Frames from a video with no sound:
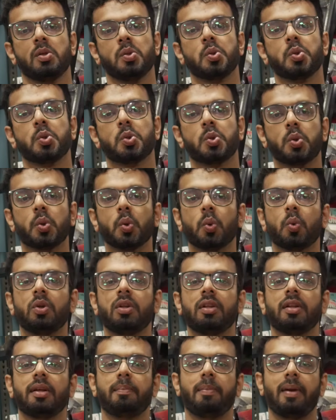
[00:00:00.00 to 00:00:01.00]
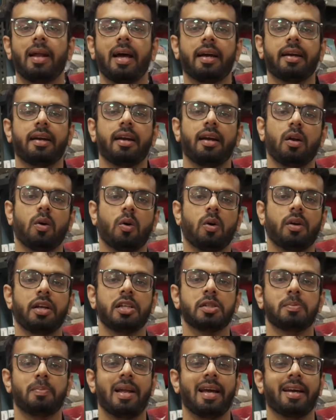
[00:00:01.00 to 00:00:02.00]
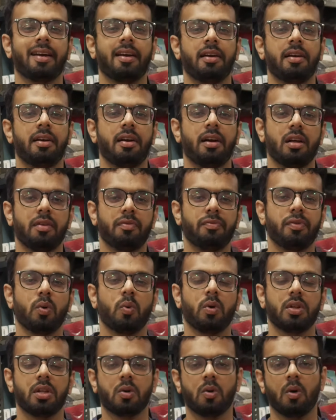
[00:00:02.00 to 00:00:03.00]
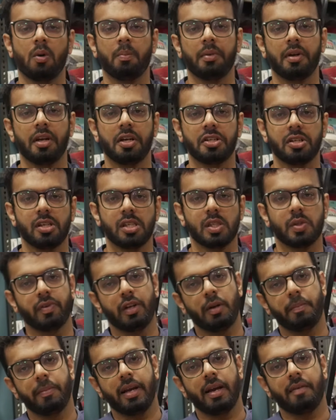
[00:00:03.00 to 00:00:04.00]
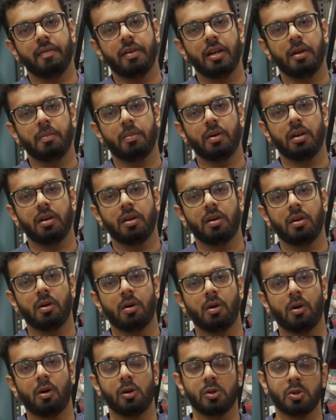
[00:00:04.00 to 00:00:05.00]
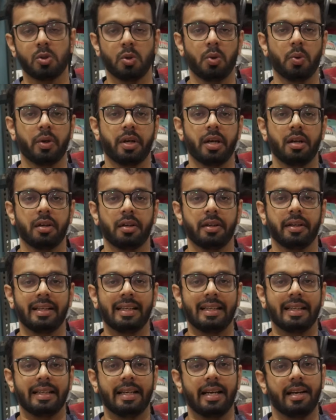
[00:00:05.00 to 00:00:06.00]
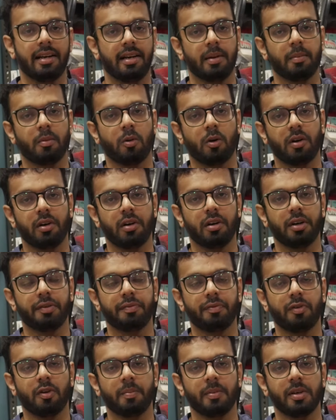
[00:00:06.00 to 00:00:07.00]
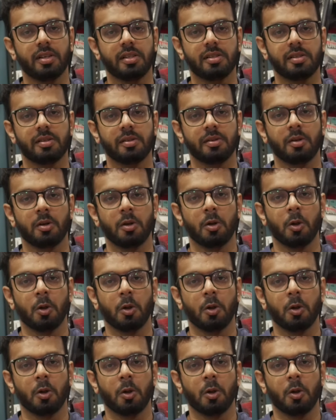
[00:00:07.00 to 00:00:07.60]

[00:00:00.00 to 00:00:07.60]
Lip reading: Soon the black and orange, black and red, a few other combinations will be available. Also you can get them ordered from us.